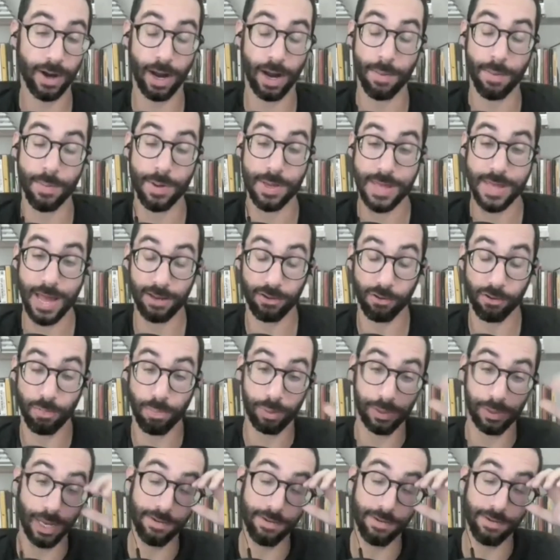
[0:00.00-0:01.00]
I mean, that's
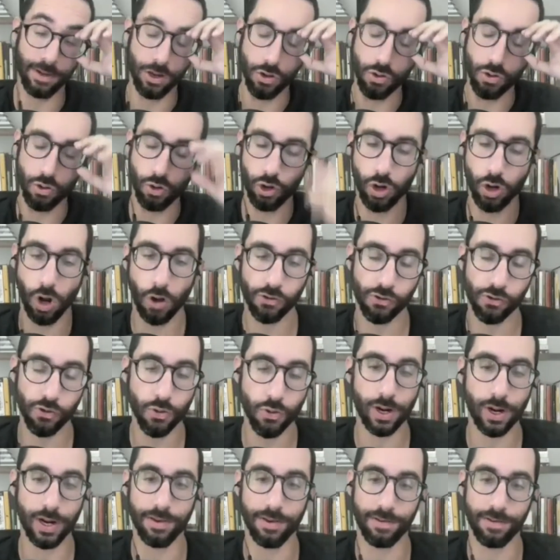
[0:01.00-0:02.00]
plenty. You could also
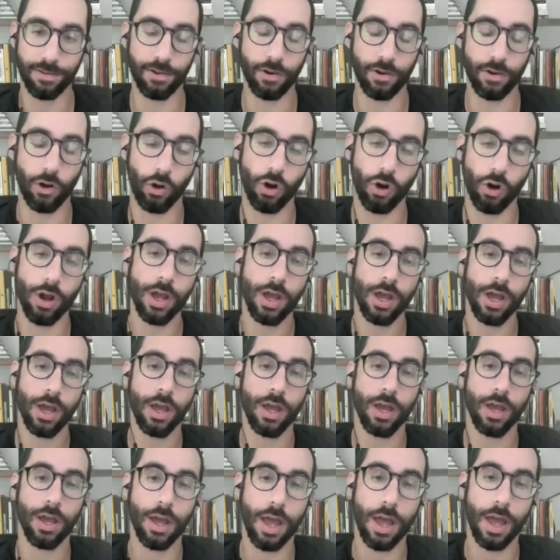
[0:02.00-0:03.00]
consider
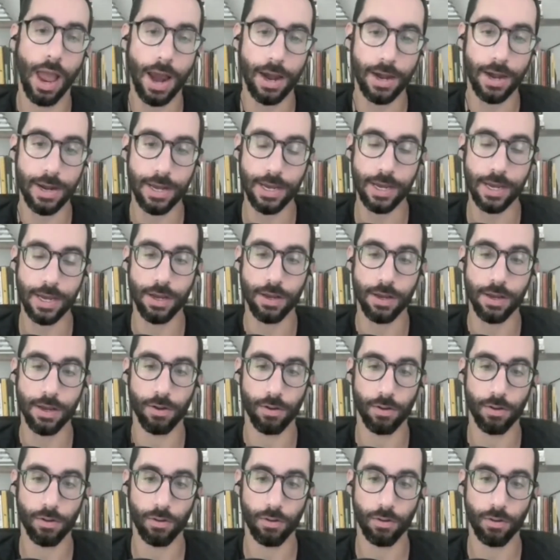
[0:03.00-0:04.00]
any
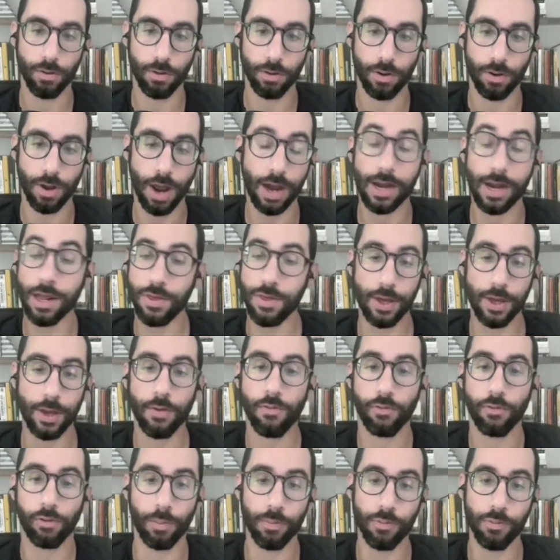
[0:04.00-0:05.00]
anything
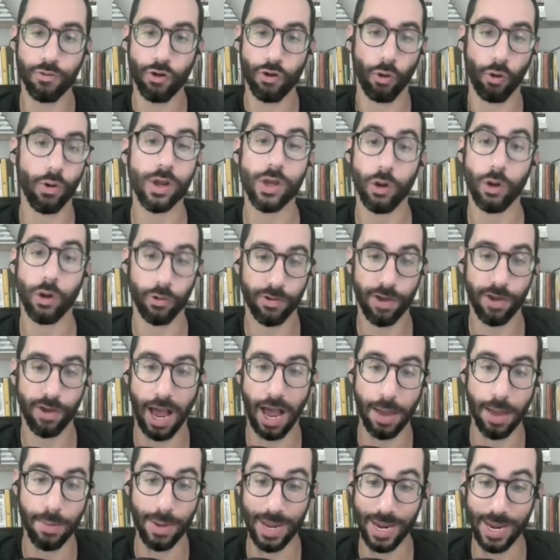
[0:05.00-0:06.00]
from during your
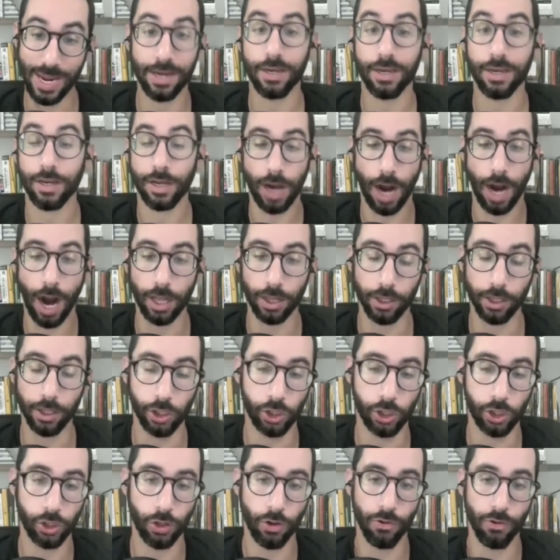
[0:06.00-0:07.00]
time in
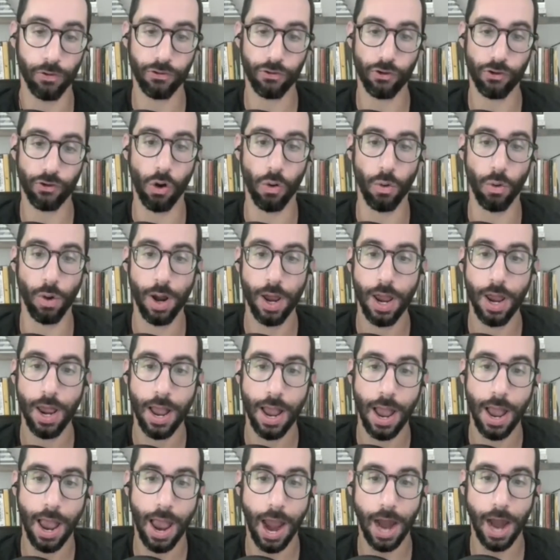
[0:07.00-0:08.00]
college, and so
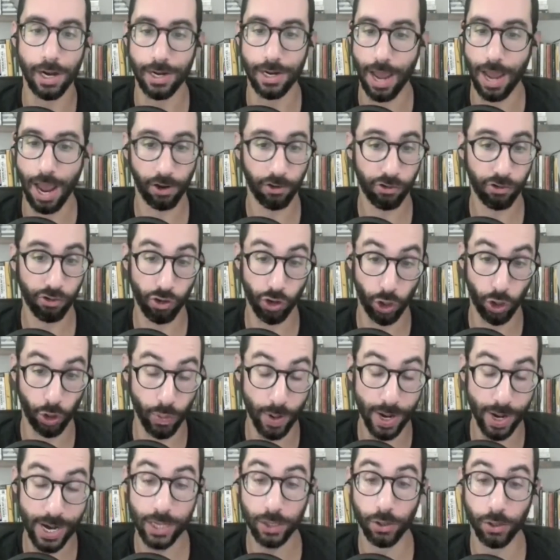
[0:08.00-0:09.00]
any
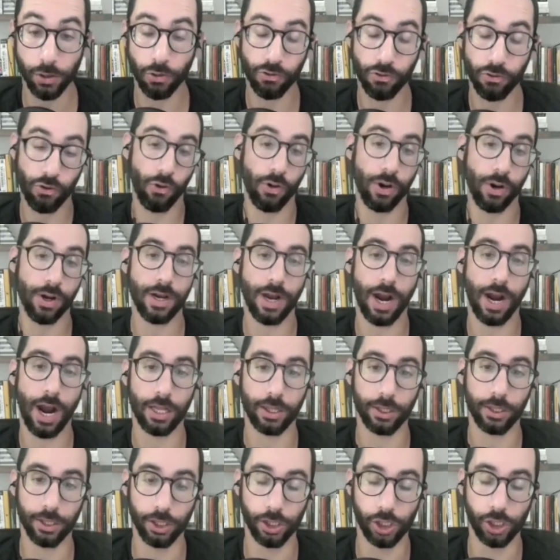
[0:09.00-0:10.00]
extracurriculars during
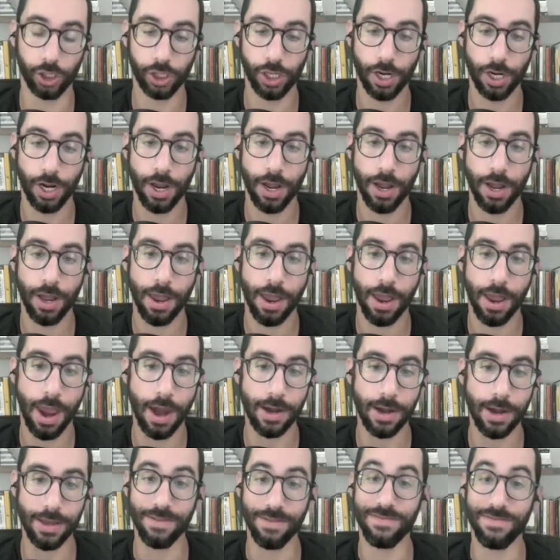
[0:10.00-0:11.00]
college
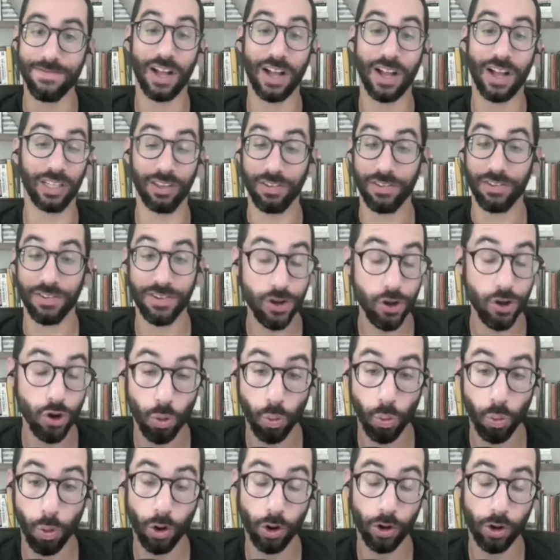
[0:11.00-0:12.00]
any volunteer
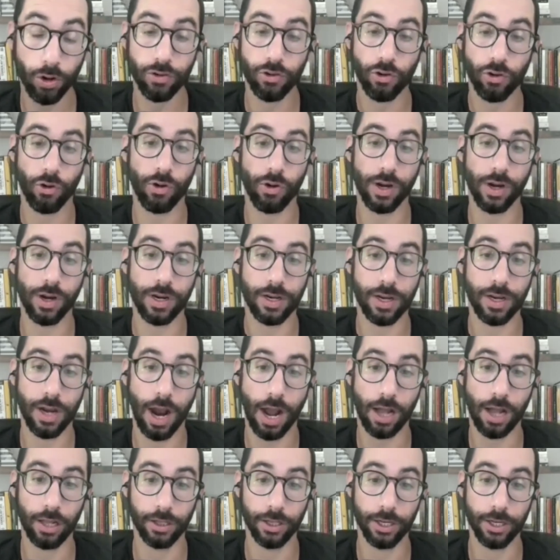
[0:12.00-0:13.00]
work during
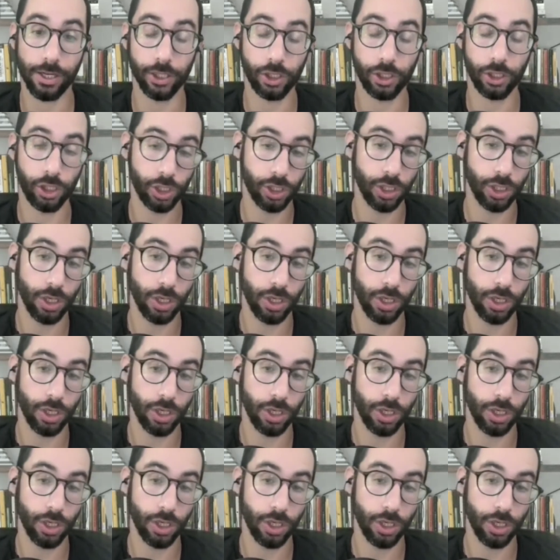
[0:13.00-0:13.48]
college.